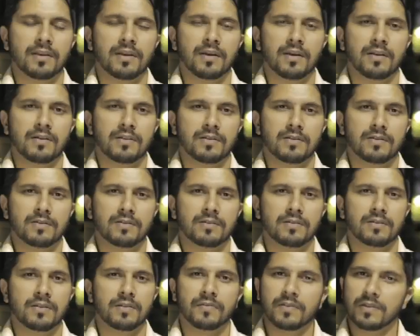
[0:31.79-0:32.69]
that.
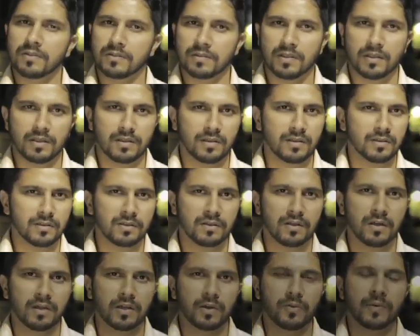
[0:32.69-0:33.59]
It feels like a,
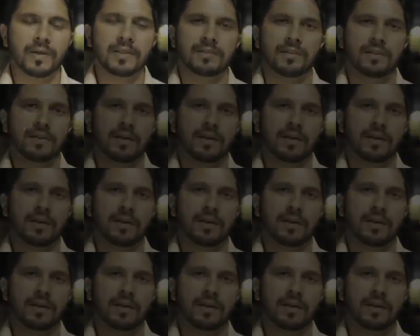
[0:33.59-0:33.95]
a crazy